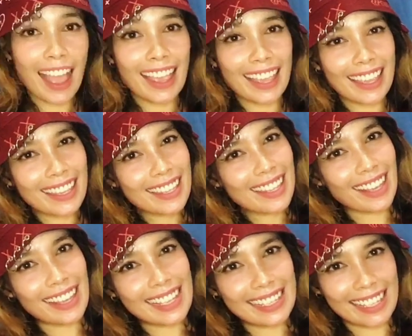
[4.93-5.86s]
Hey
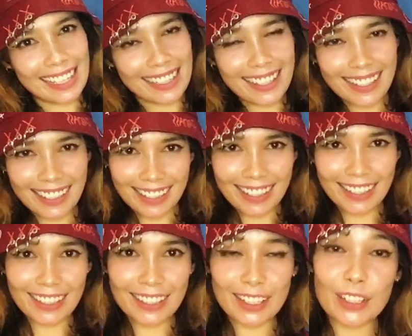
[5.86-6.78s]
cousins,
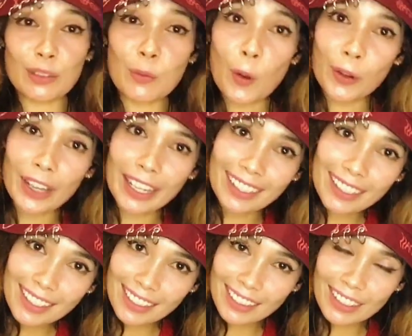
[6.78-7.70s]
good
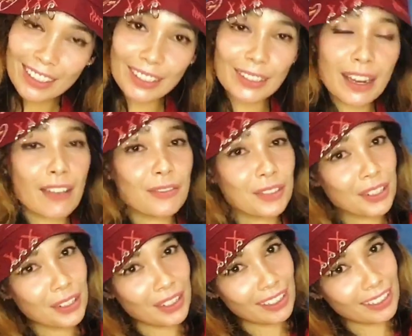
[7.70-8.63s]
morning, good
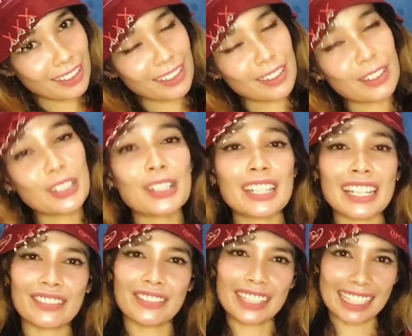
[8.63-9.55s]
afternoon, good
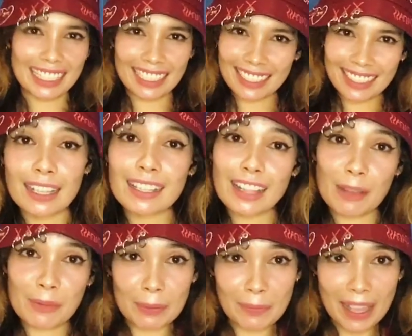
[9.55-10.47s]
evening.
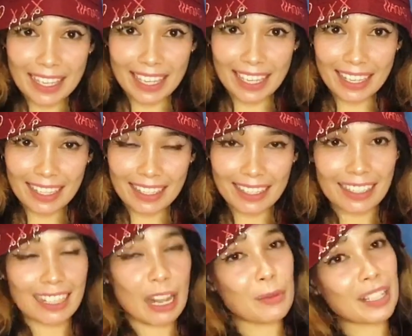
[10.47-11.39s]
Selamat pagi,
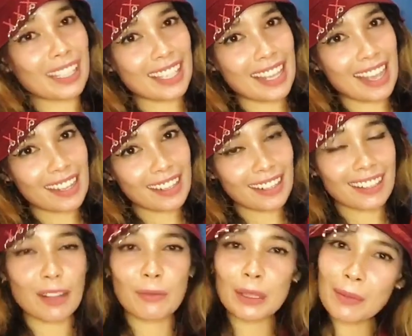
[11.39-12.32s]
selamat siang,
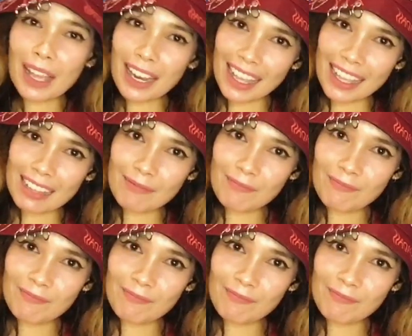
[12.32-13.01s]
selamat malam.